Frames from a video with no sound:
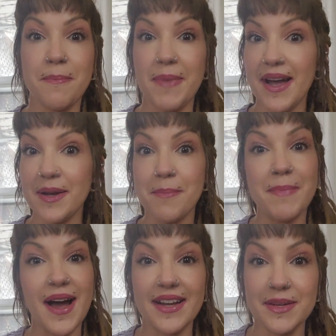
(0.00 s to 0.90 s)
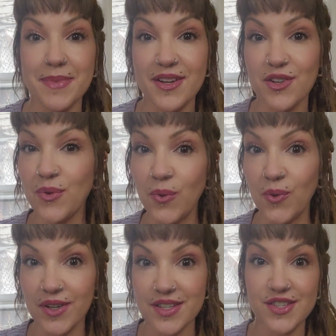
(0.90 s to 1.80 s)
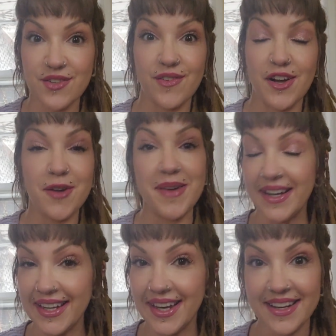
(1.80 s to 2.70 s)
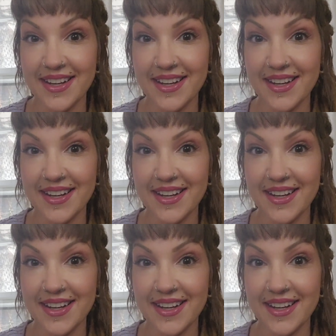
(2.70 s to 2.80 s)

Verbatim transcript: buy a body butter or a scrub and get